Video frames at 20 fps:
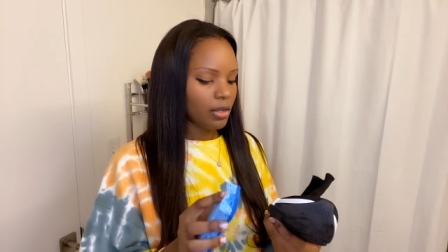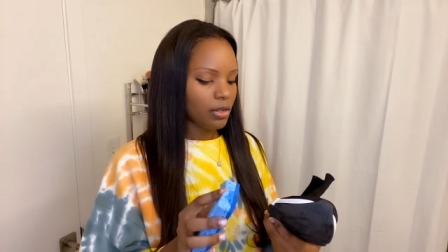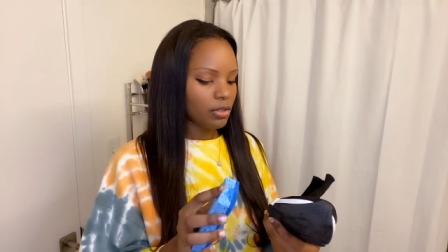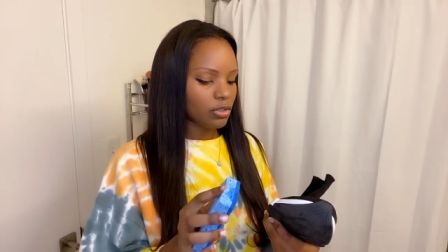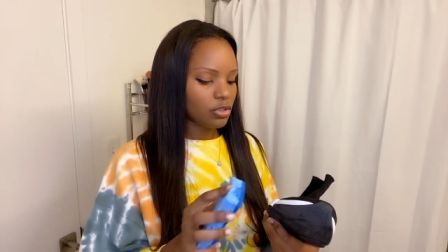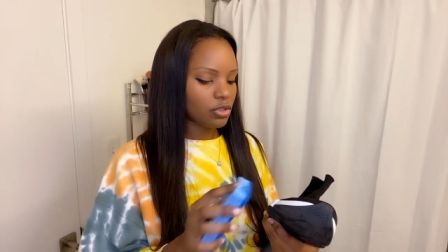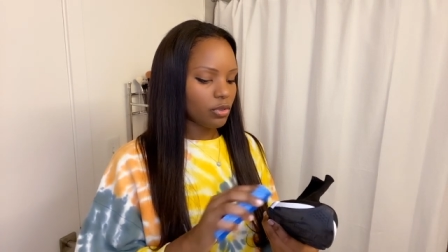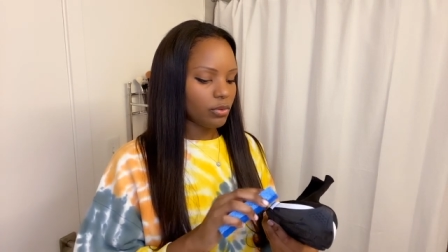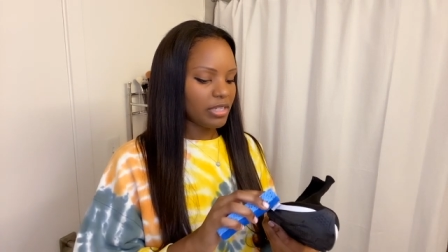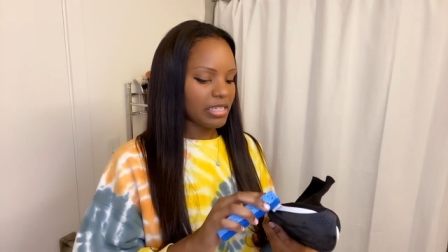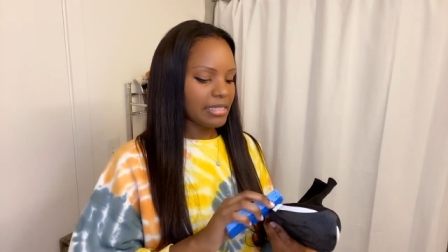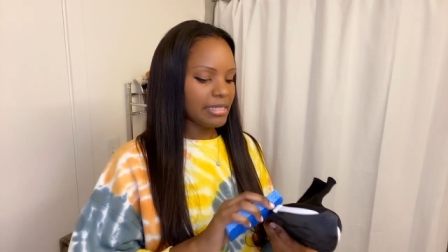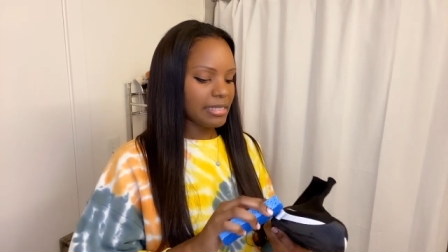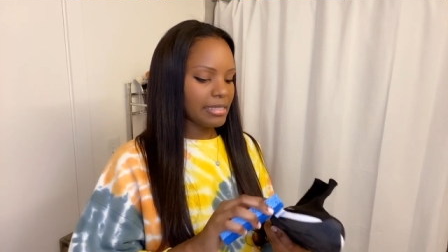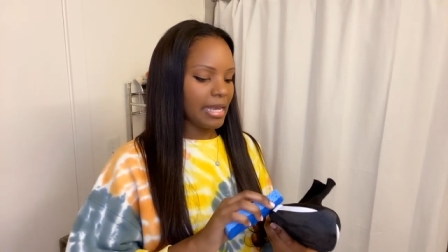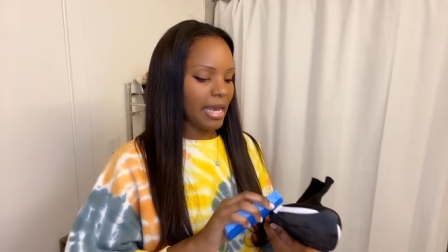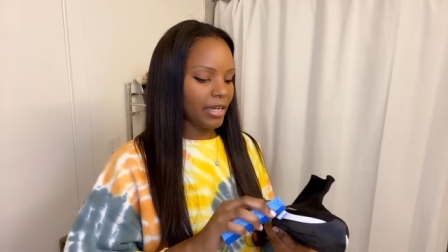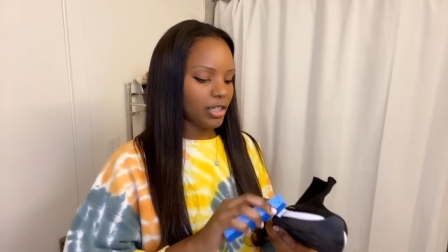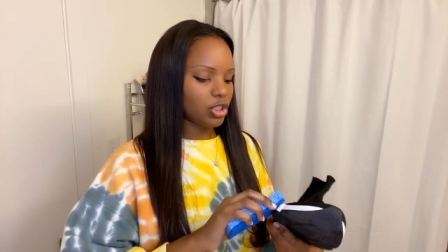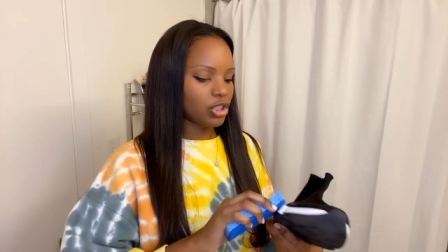So this
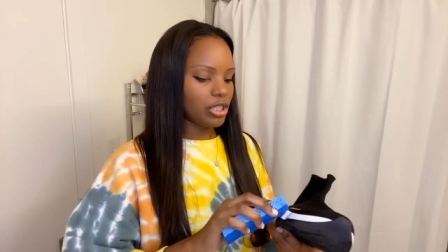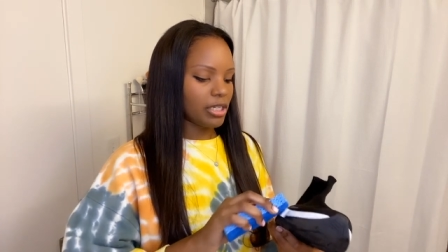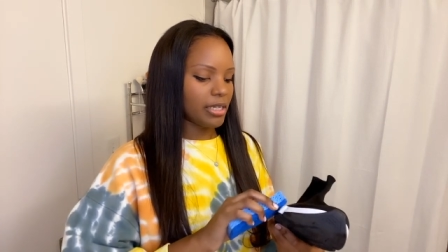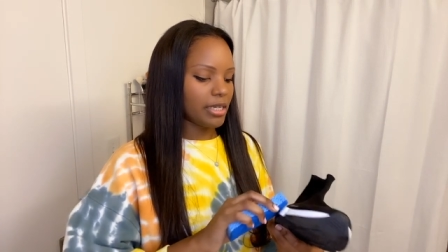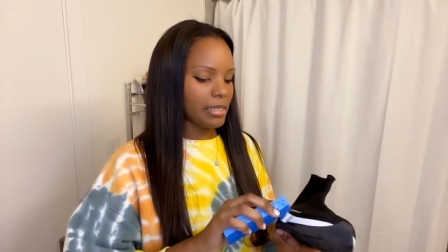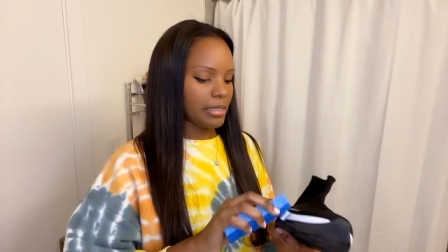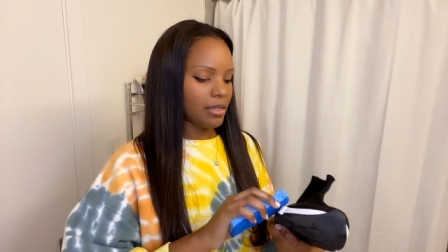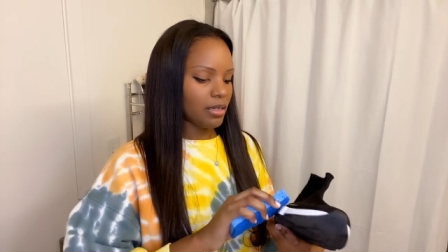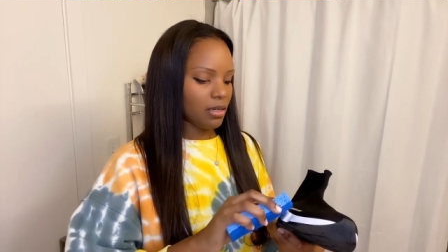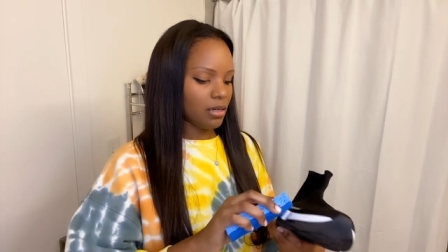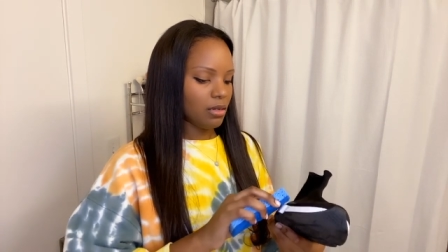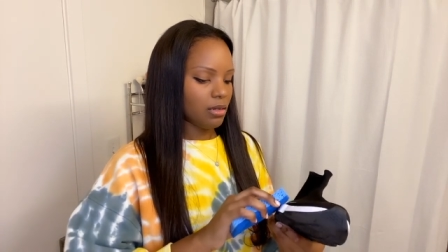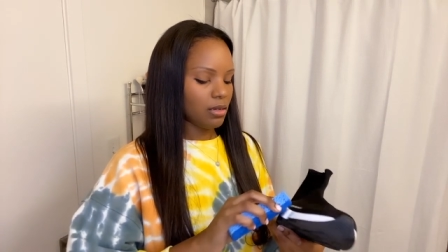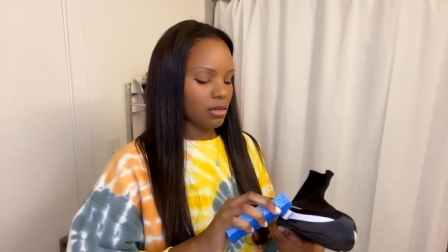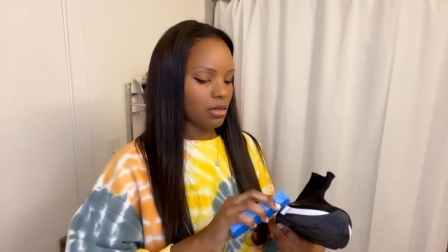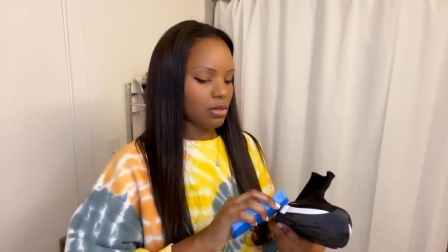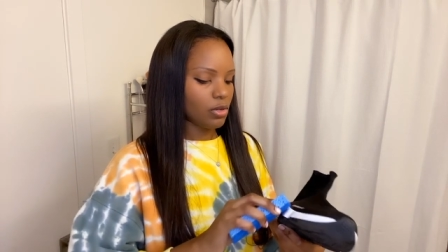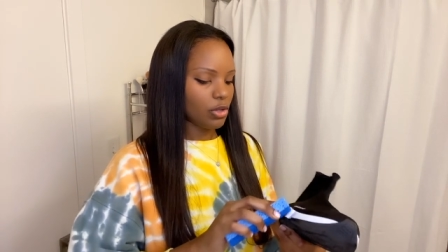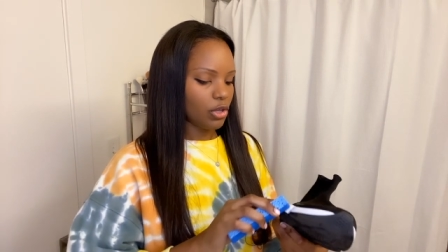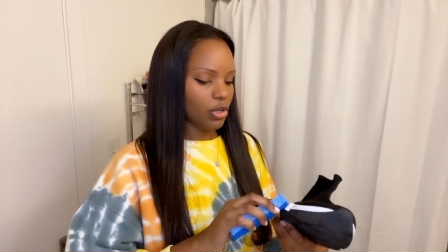is actually
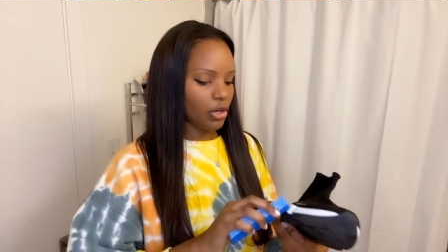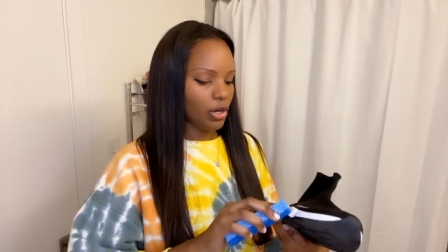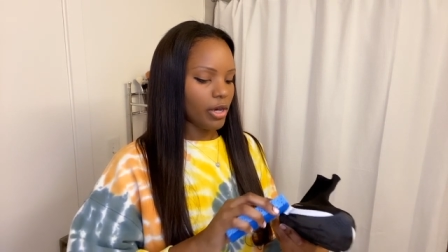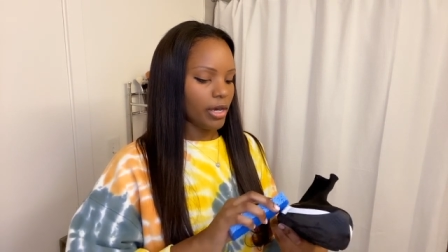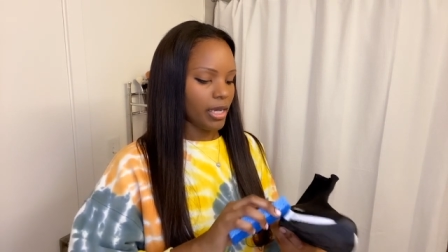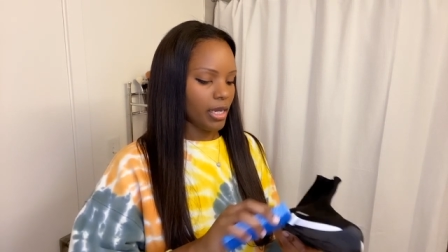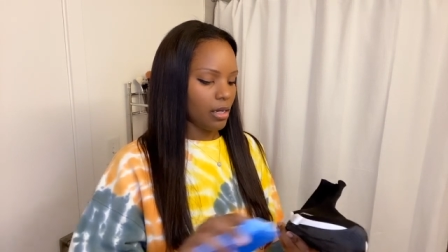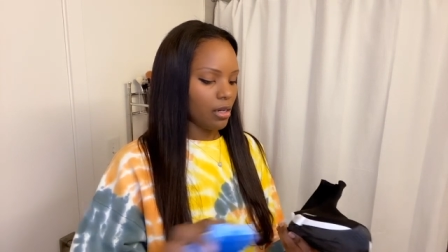good.